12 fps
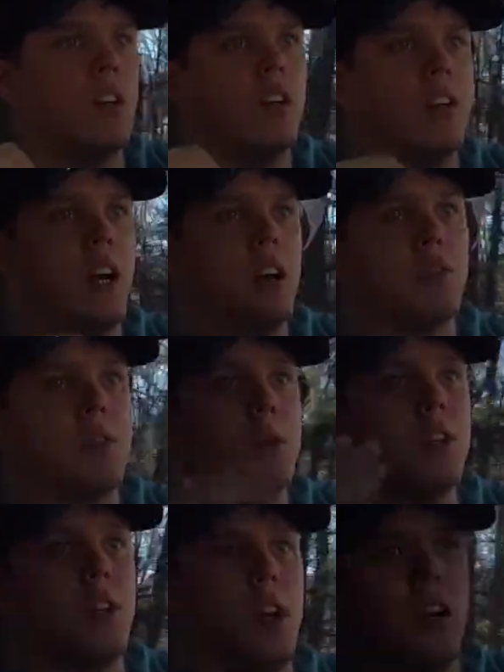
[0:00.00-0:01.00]
And after
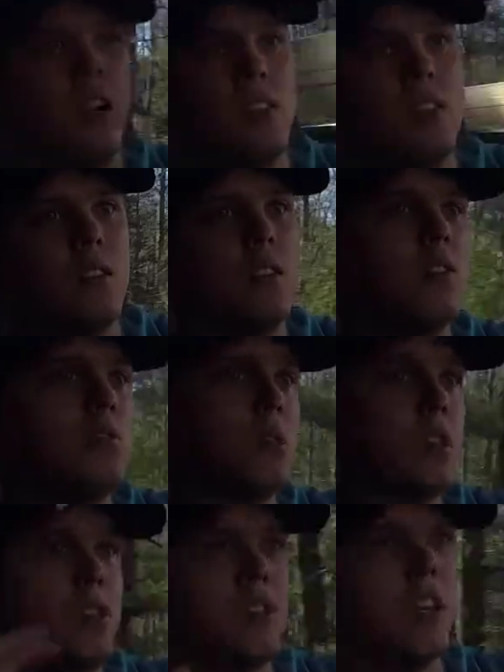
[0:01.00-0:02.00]
we're done,
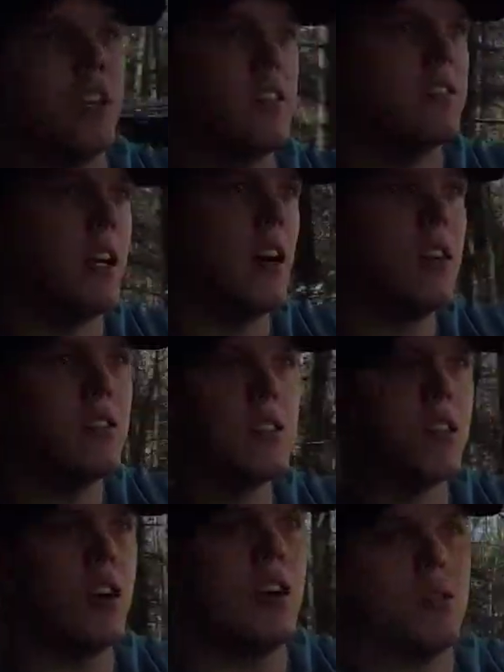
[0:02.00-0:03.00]
we're going to try to get
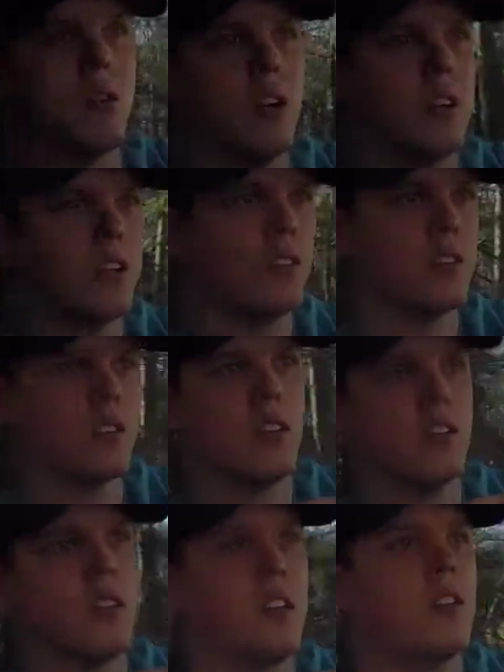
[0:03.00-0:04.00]
Talon's car running.
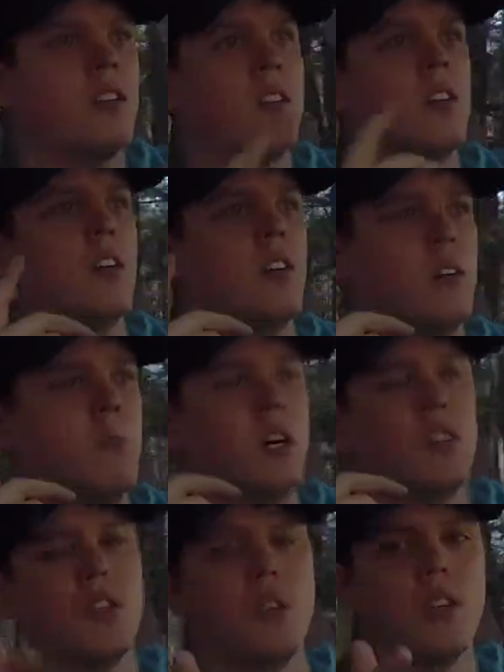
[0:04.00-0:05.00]

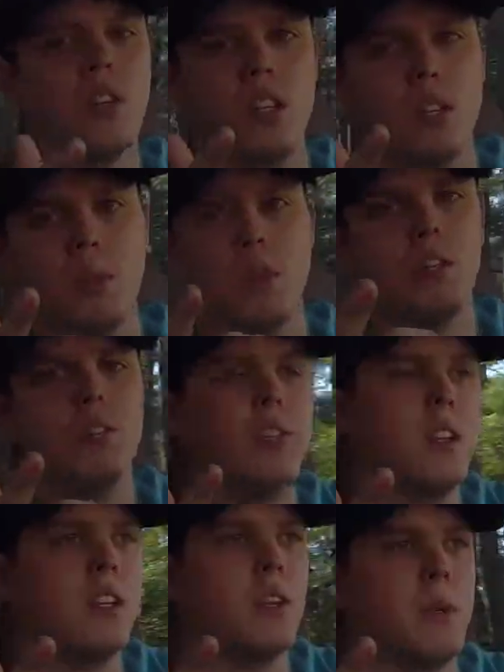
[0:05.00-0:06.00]
I'll show a clip of
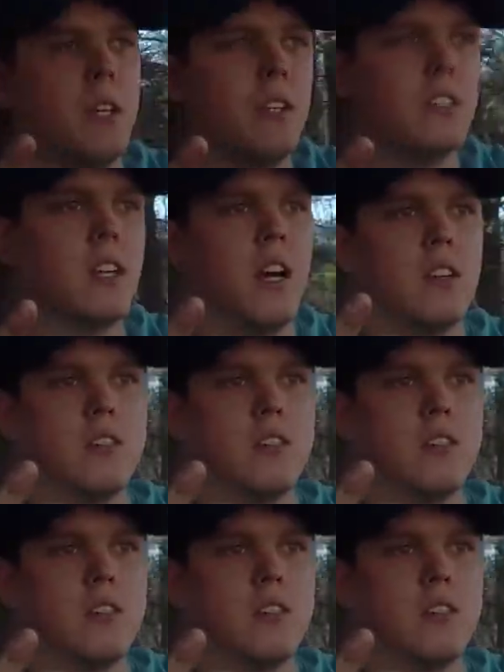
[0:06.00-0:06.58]
him at his house.